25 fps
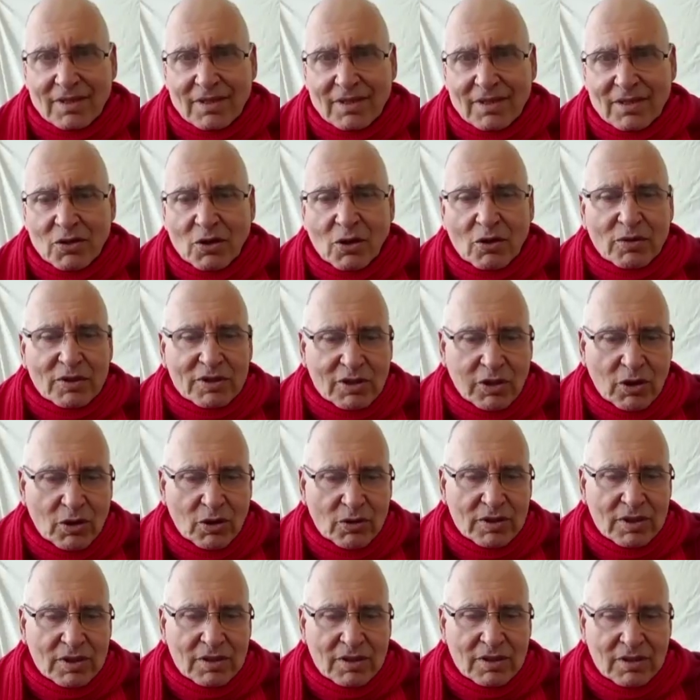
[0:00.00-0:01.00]
You're always
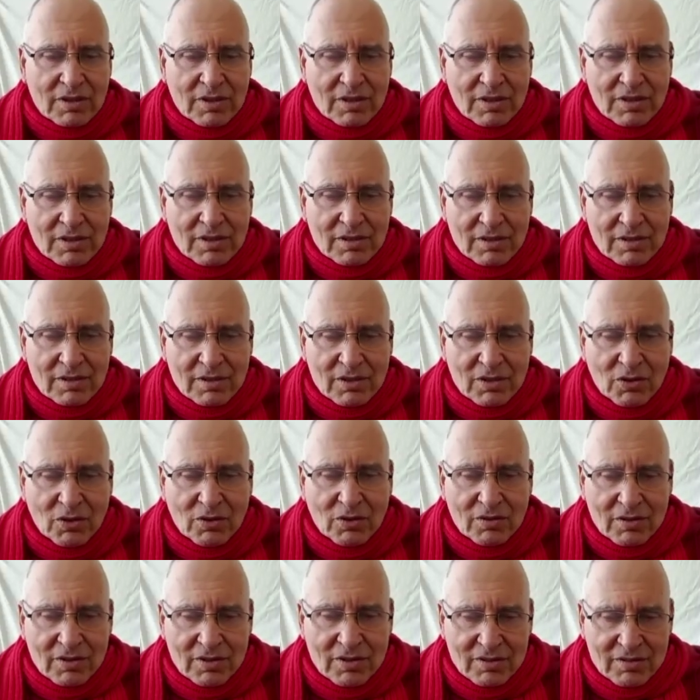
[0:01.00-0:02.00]
longing. You
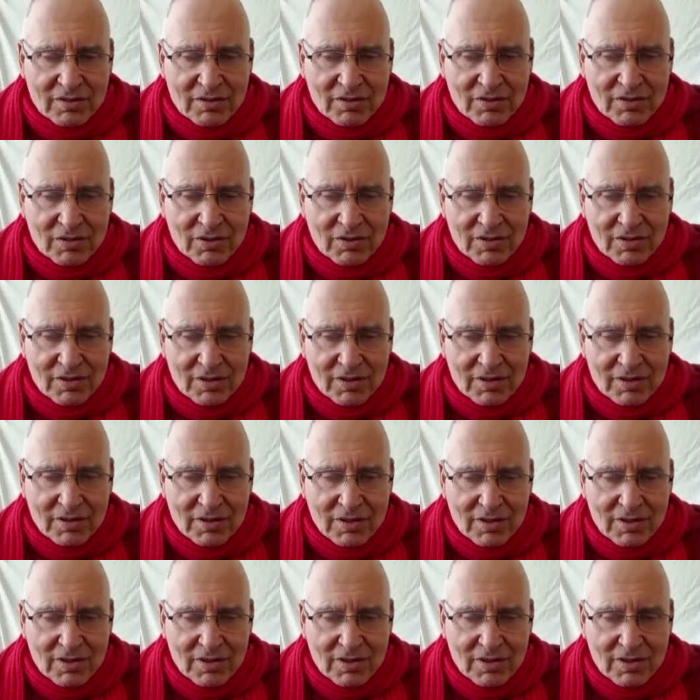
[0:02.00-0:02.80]
know, it's that